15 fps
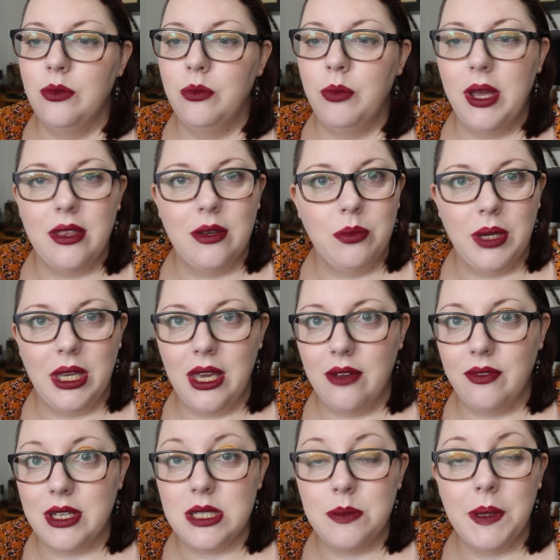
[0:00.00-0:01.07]
whether we
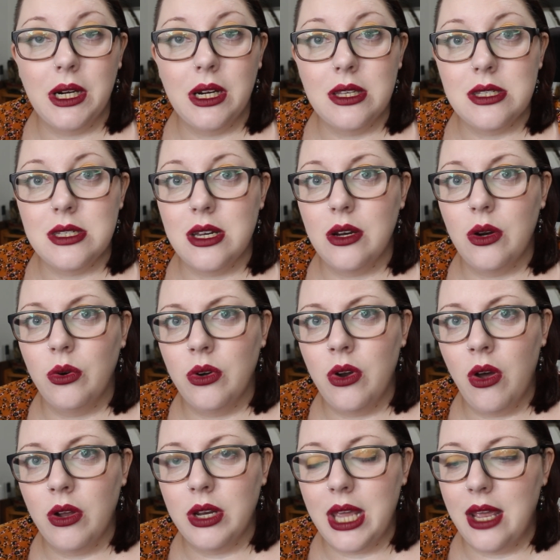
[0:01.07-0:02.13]
have experienced it or not,